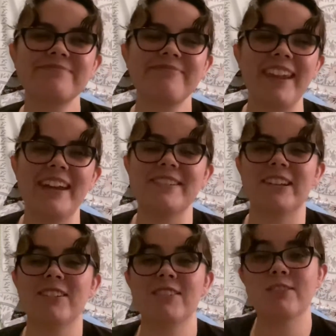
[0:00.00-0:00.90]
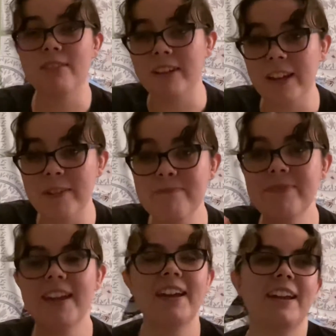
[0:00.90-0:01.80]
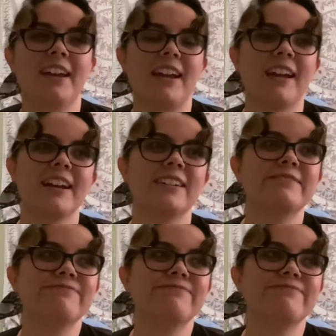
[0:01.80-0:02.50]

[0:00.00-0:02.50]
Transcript: I saw the ones with him, and